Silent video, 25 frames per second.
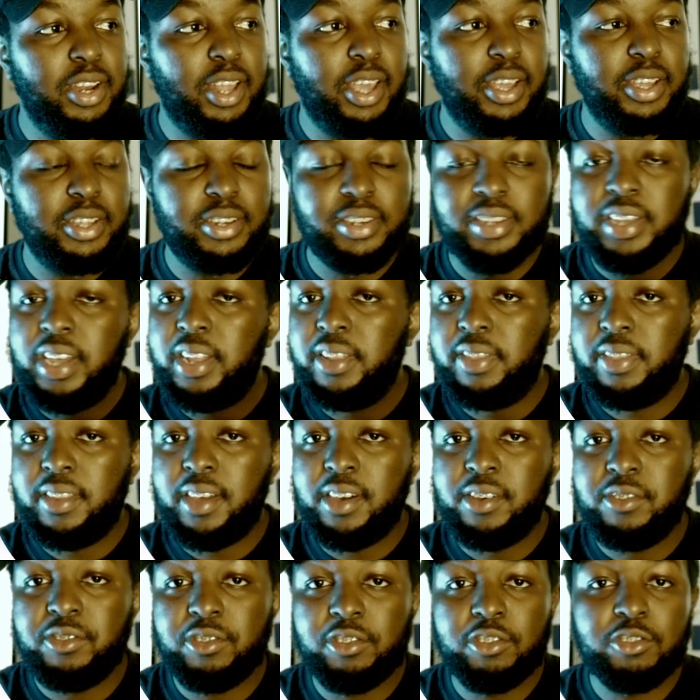like
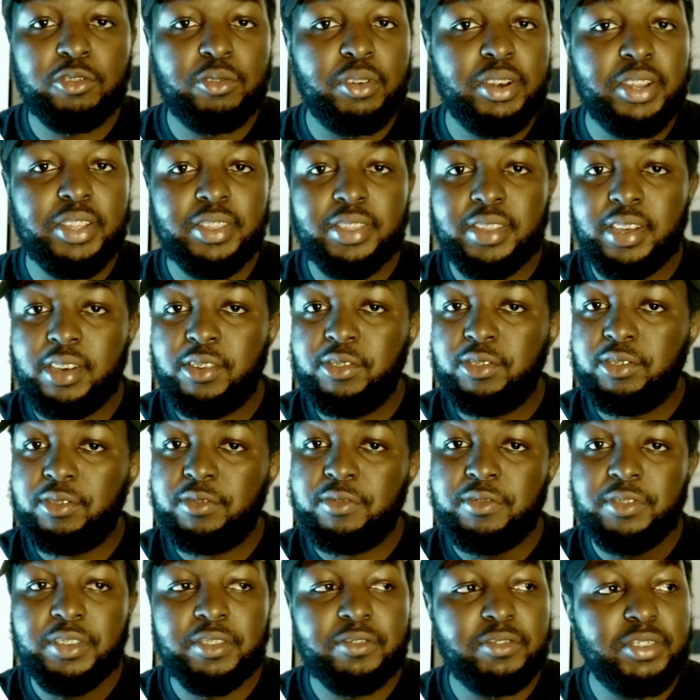10,000, 20,000,
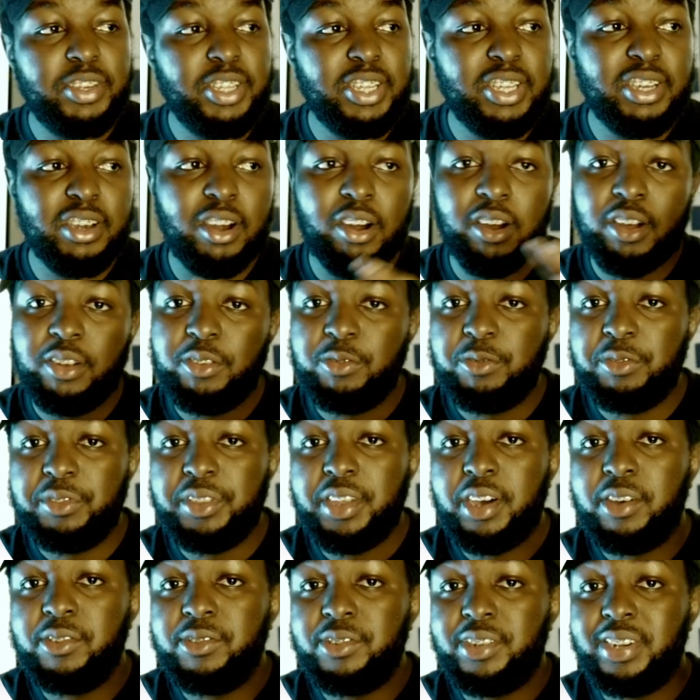50,
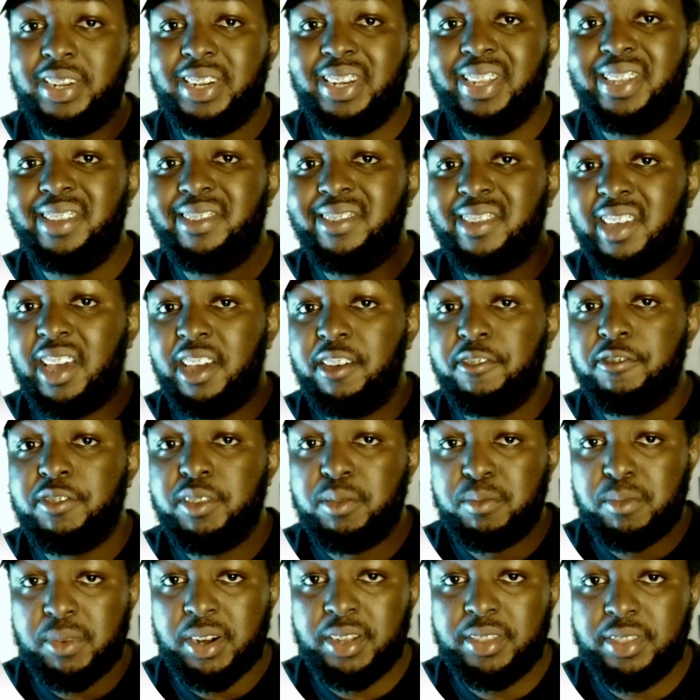100,000 leads
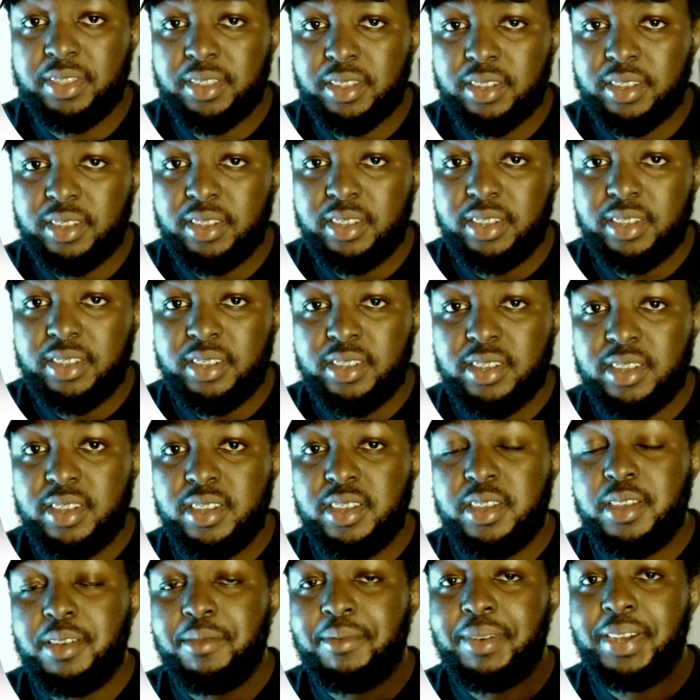every month.
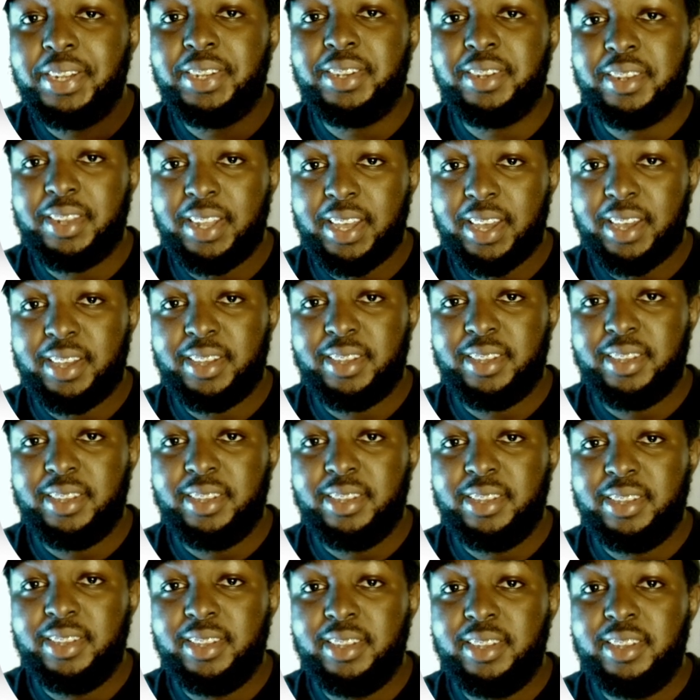Imagine that.
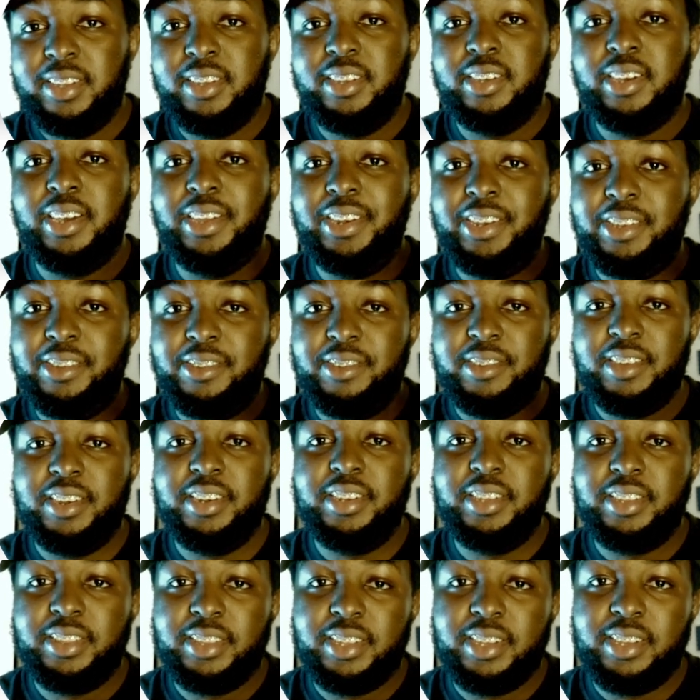And he's
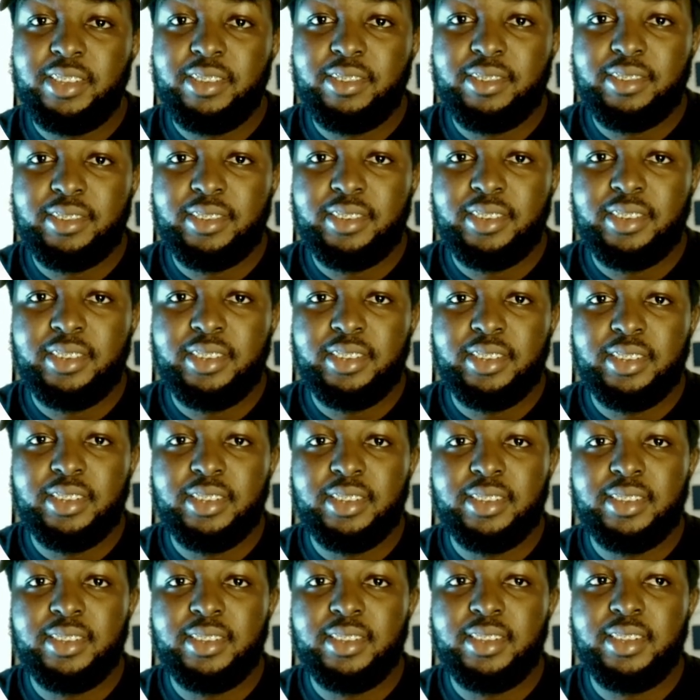sending this,
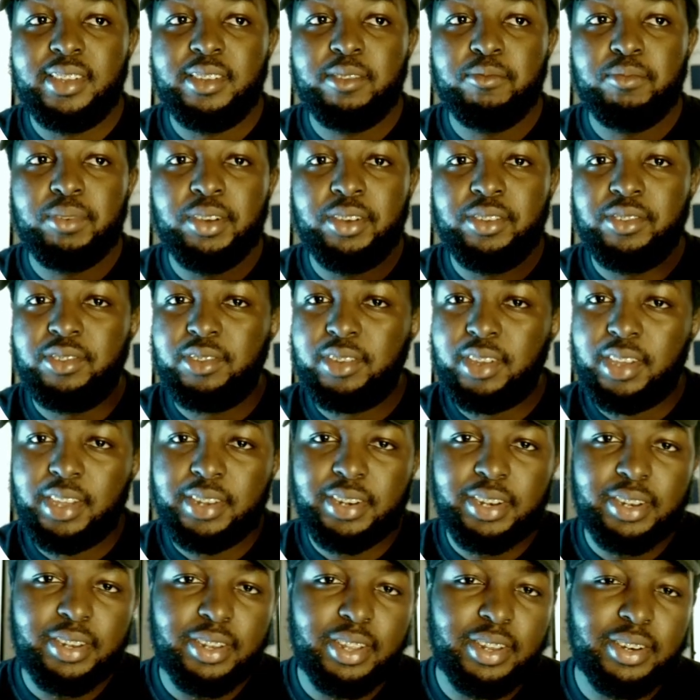because
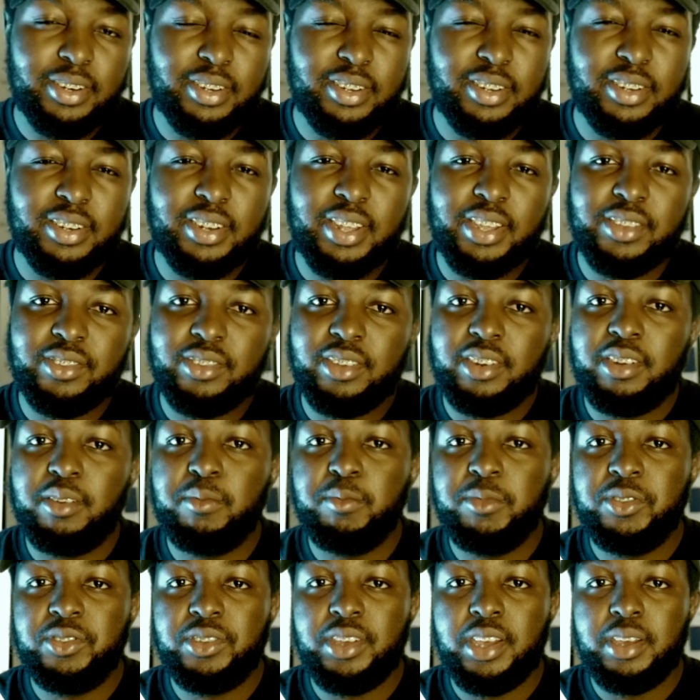at the end of the day, it's a
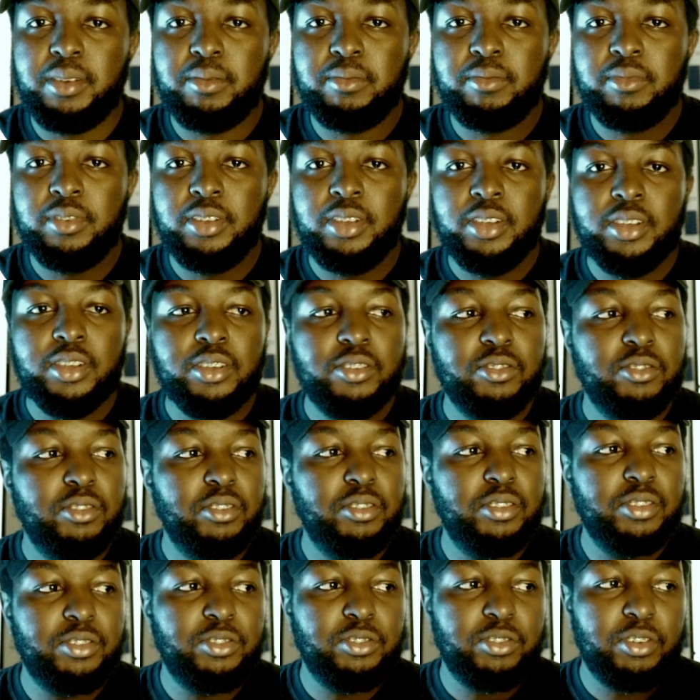numbers game. So
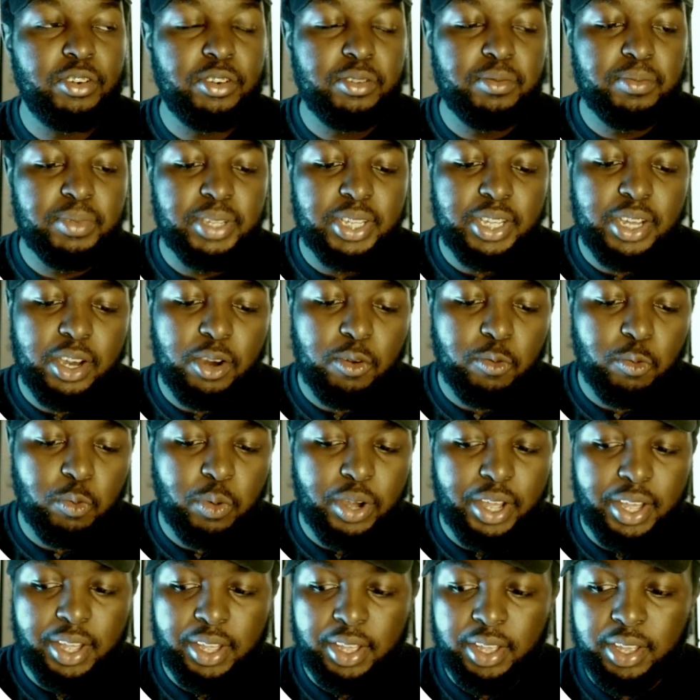there's going to be a
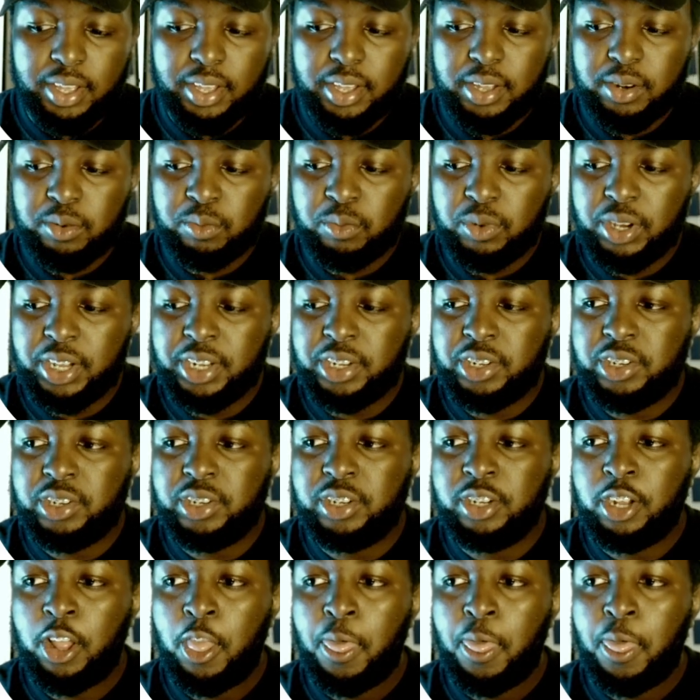way in which